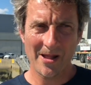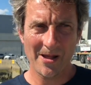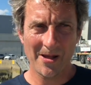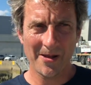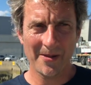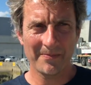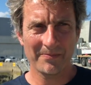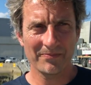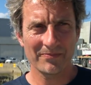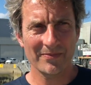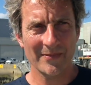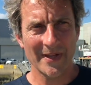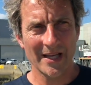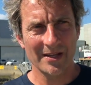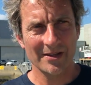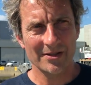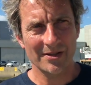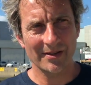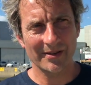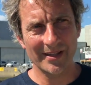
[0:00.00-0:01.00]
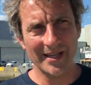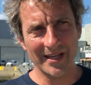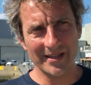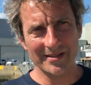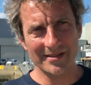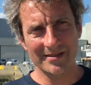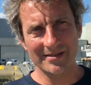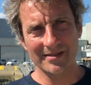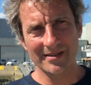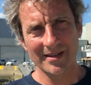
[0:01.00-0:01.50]
So that
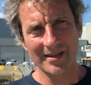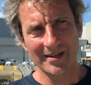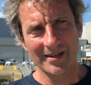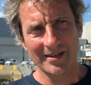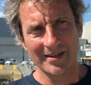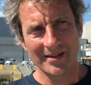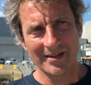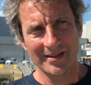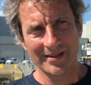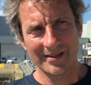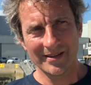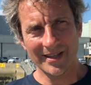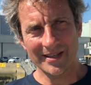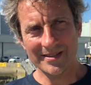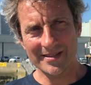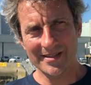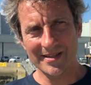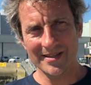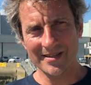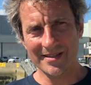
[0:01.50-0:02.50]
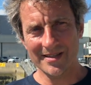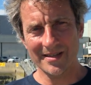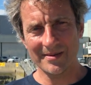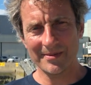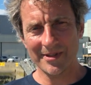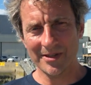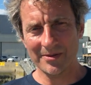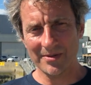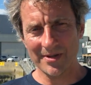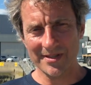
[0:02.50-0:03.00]

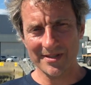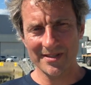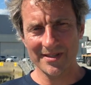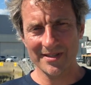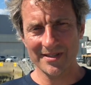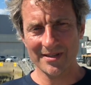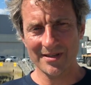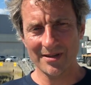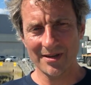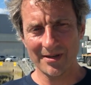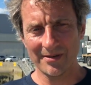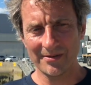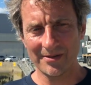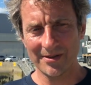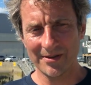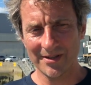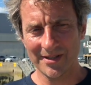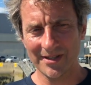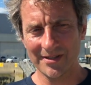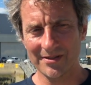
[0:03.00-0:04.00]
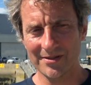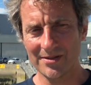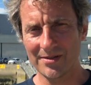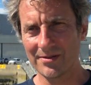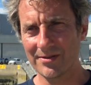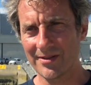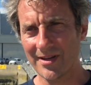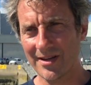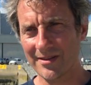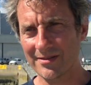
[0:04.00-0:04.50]
system that was discovered in
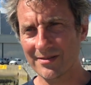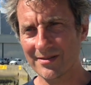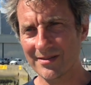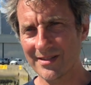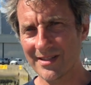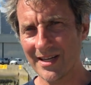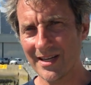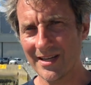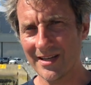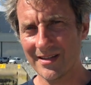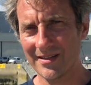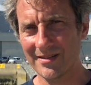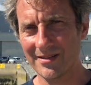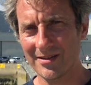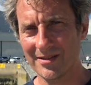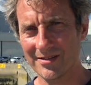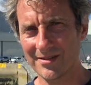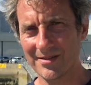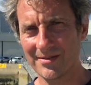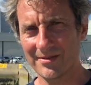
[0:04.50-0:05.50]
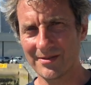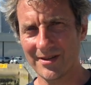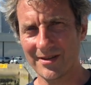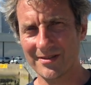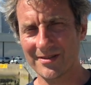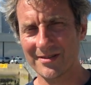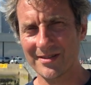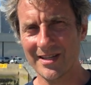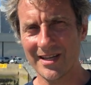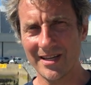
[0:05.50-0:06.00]
2010 or
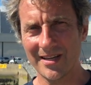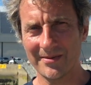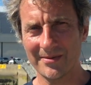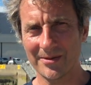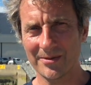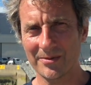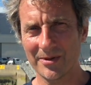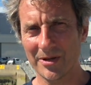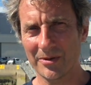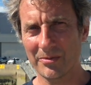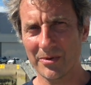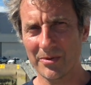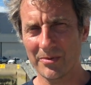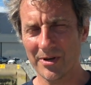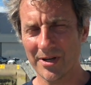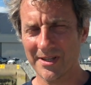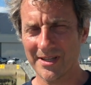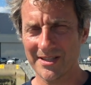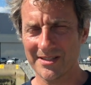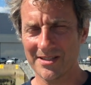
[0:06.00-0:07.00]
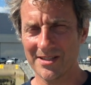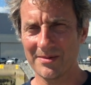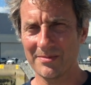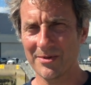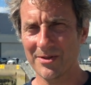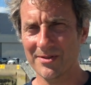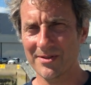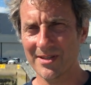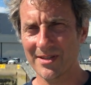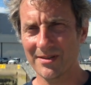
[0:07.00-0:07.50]
2011 when we worked at Team
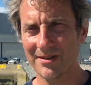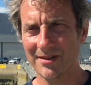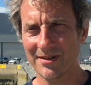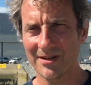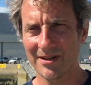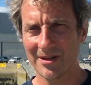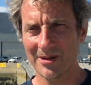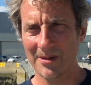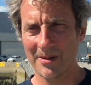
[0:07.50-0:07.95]
New Zealand